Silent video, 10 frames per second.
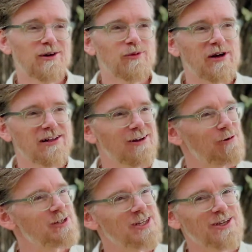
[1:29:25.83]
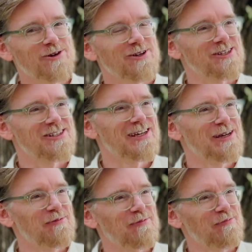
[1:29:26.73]
Well, always stay curious.
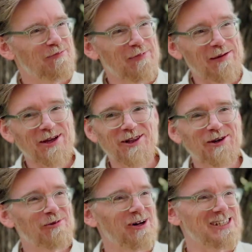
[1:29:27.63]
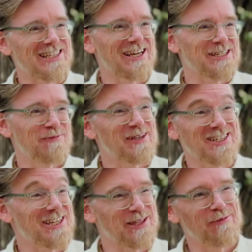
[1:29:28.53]
Maybe I'll learn what it's like to be
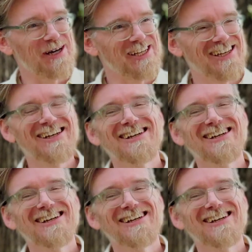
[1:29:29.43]
a stick in the mud.